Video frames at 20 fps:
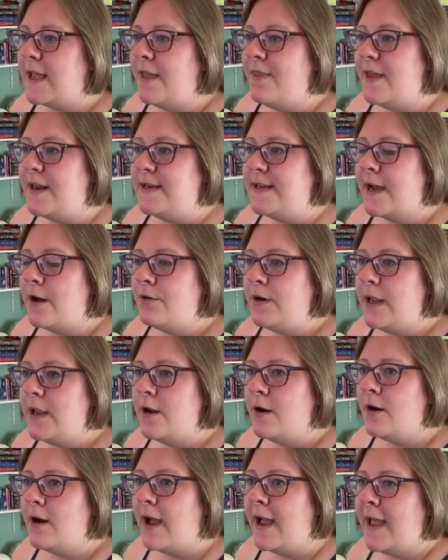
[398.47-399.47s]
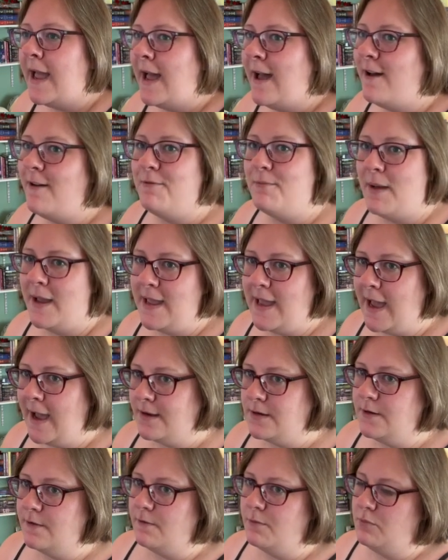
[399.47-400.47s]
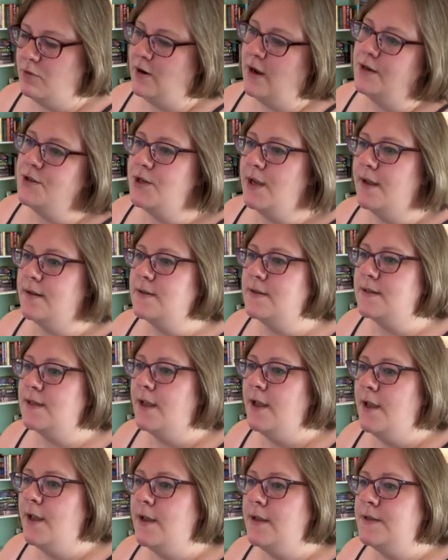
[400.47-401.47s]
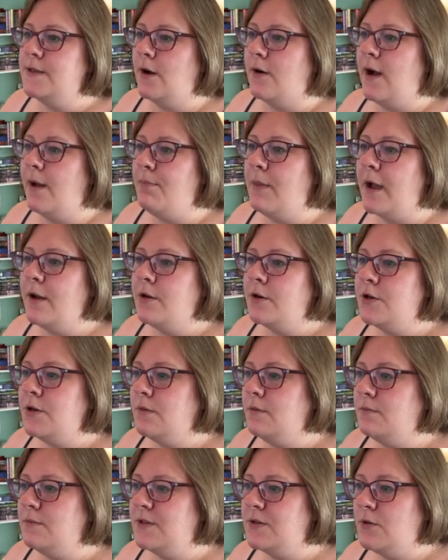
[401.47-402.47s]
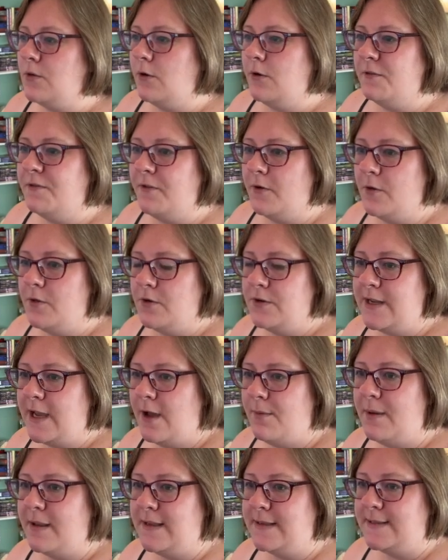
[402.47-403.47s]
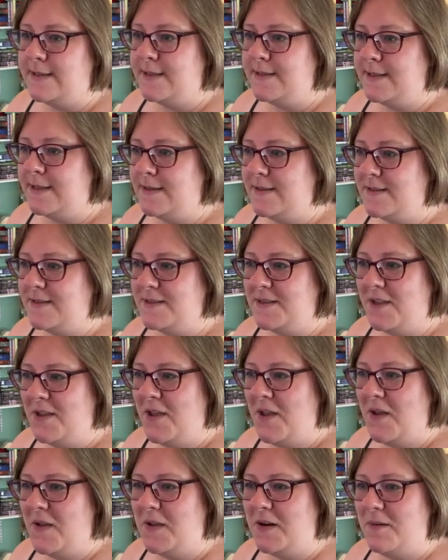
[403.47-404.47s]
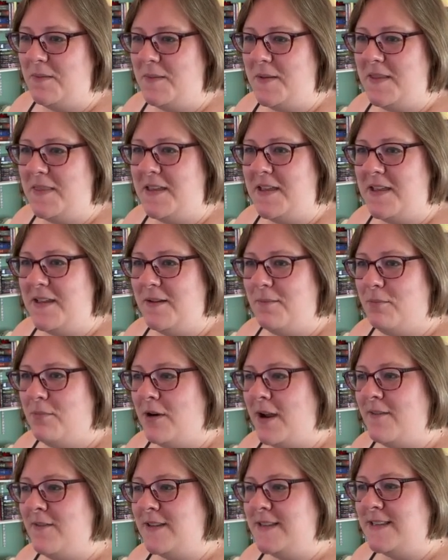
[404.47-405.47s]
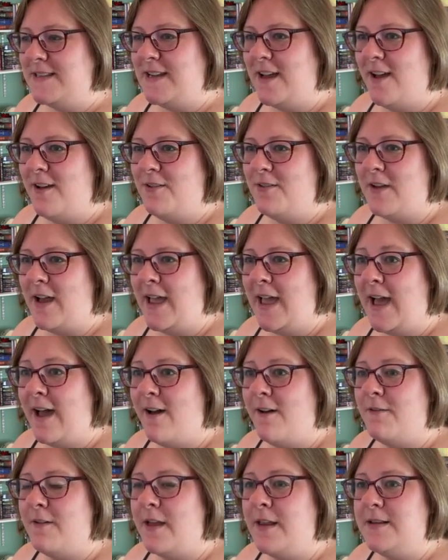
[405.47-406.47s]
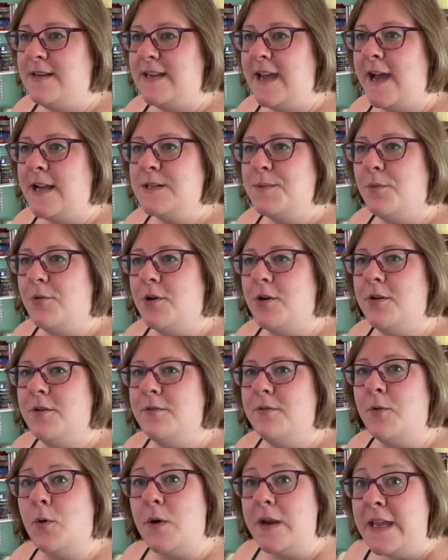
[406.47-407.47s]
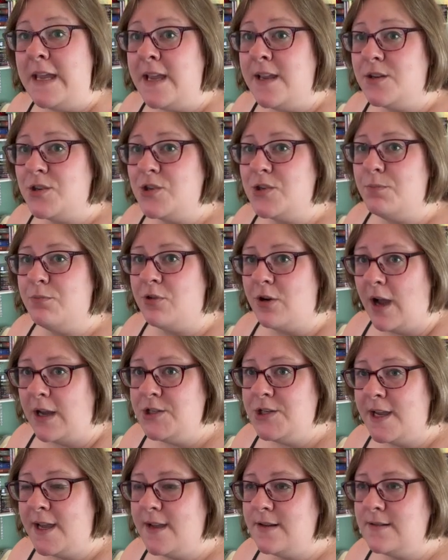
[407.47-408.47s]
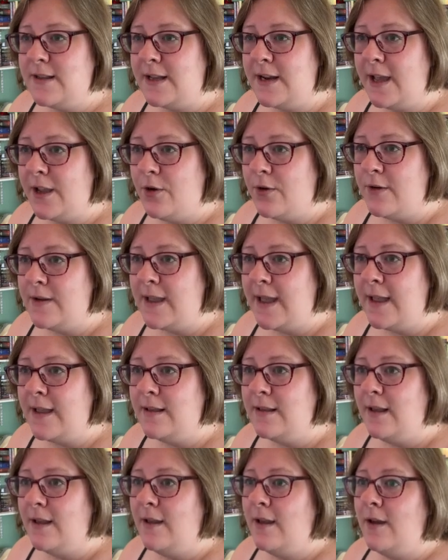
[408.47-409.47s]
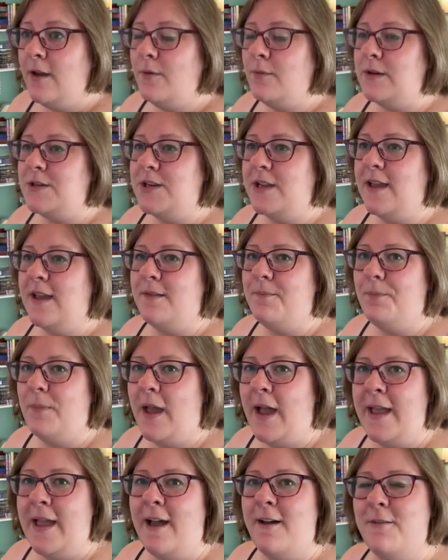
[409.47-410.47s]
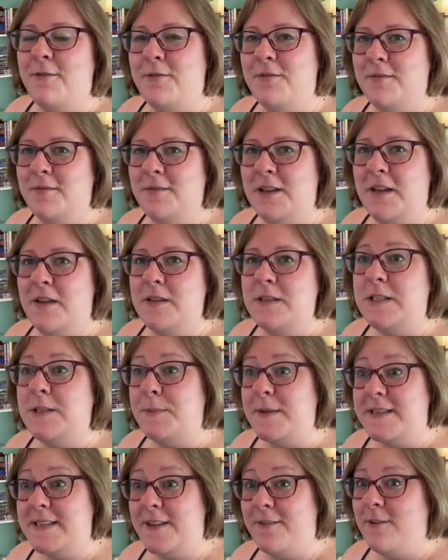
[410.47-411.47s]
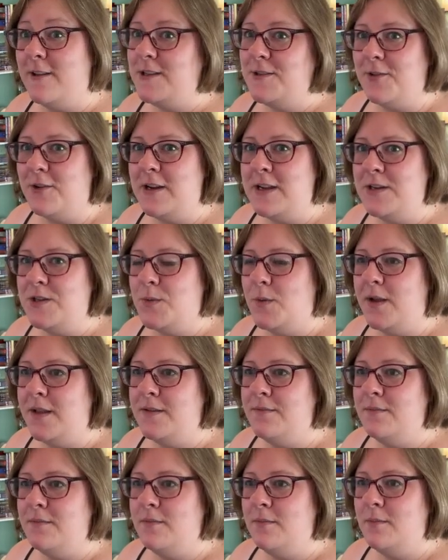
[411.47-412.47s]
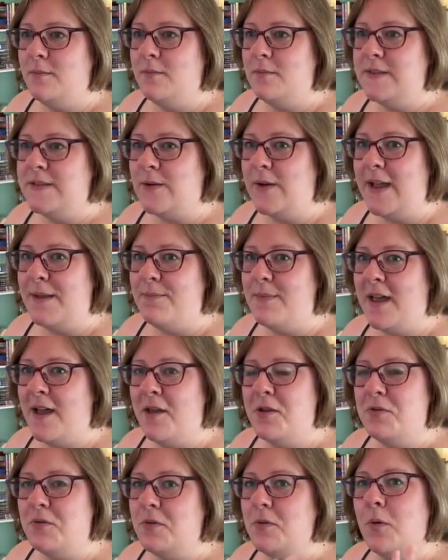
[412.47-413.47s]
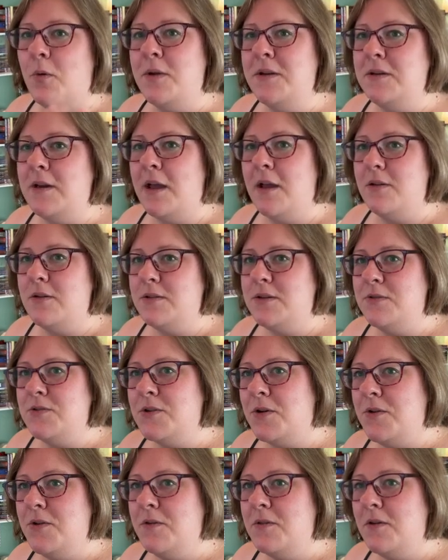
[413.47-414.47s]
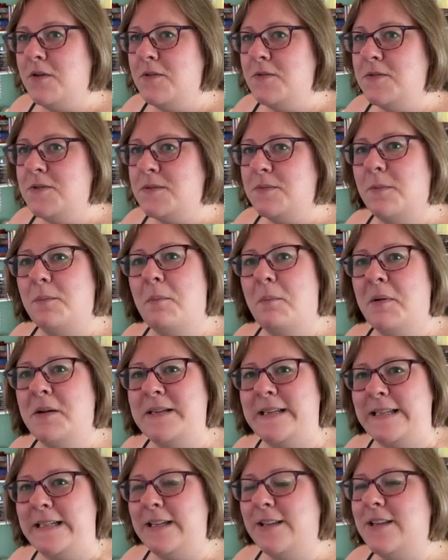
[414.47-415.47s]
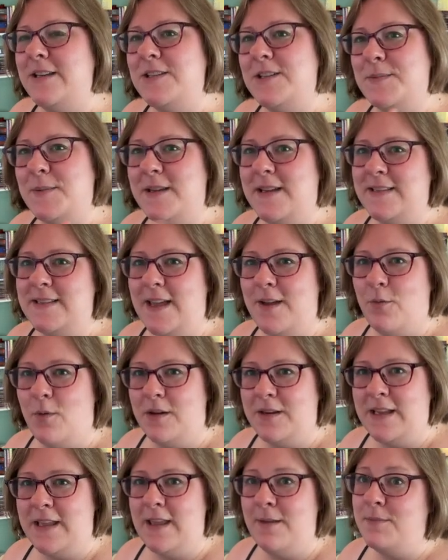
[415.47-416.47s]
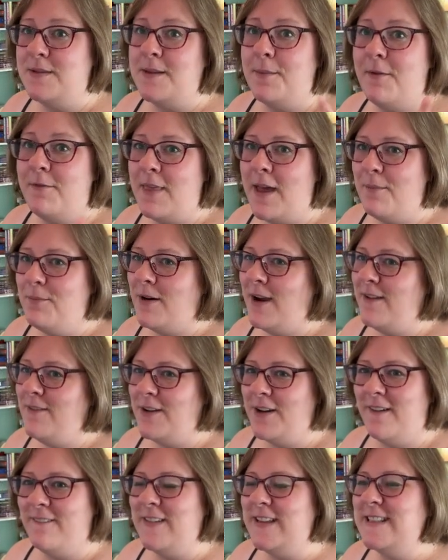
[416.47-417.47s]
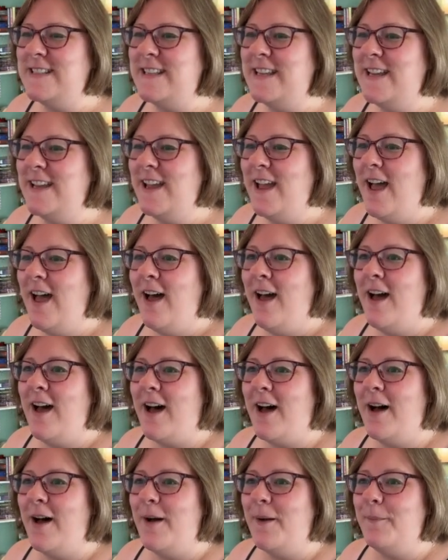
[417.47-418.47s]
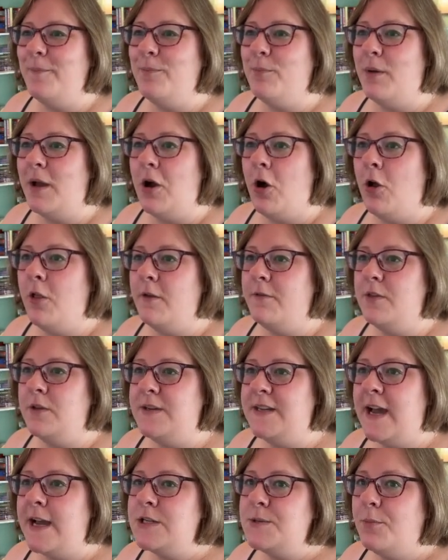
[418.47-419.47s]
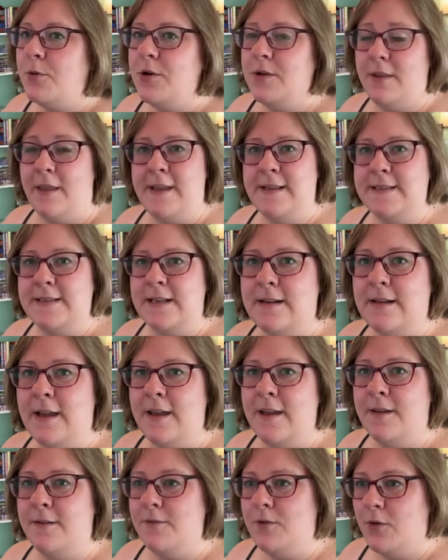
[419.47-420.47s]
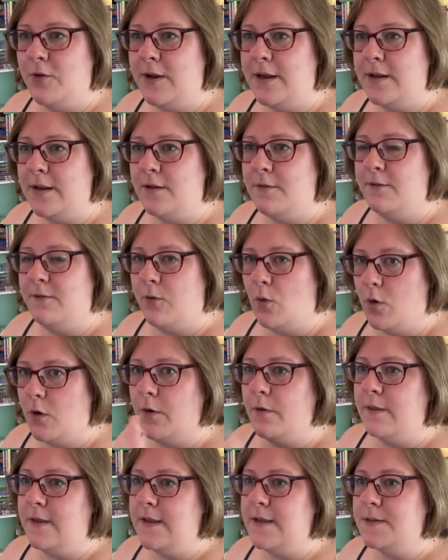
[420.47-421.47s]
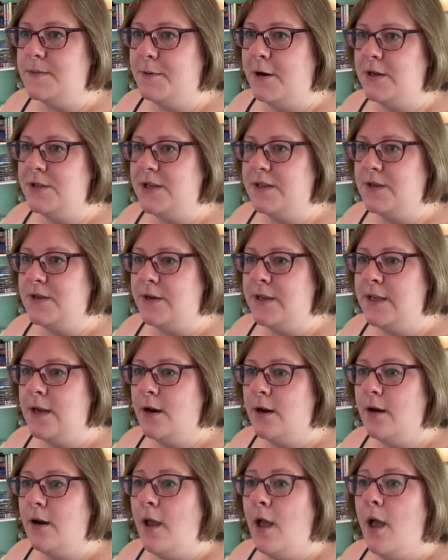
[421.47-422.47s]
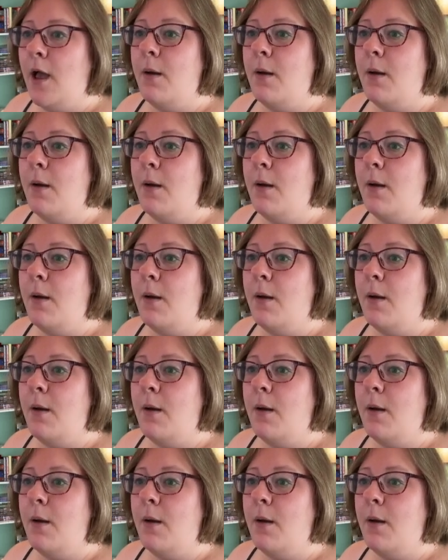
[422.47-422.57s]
And then down here, I have my active projects. So I'm not going to scroll further down because this is going to be the private stuff. I have a dashboard for each project that I create, which again, I have specifics for each one. So I'm not going to show you those particularly just because I want to keep some of that private, obviously. But all of the dashboard links I created for these projects are here.